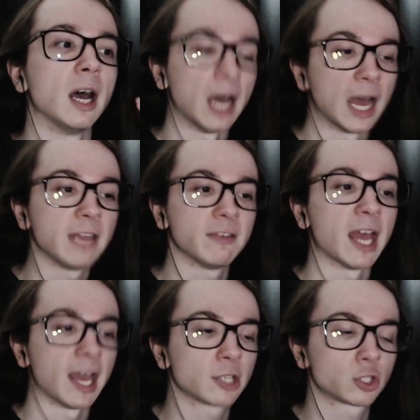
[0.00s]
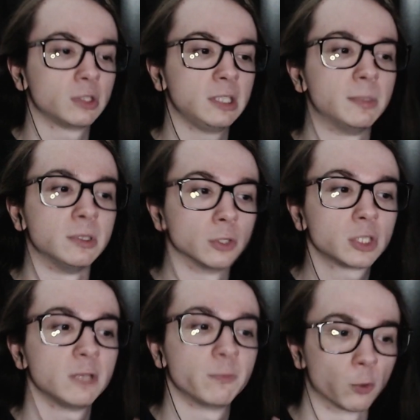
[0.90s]
I've actually been
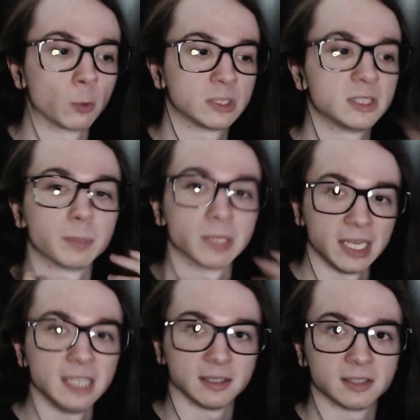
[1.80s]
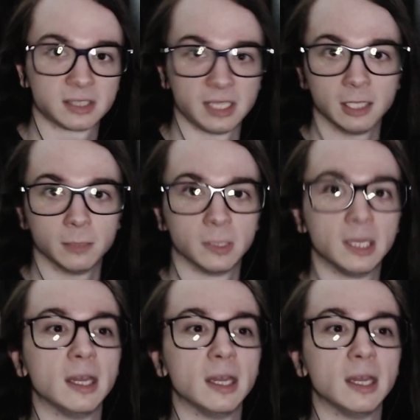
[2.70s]
looking forward to playing this game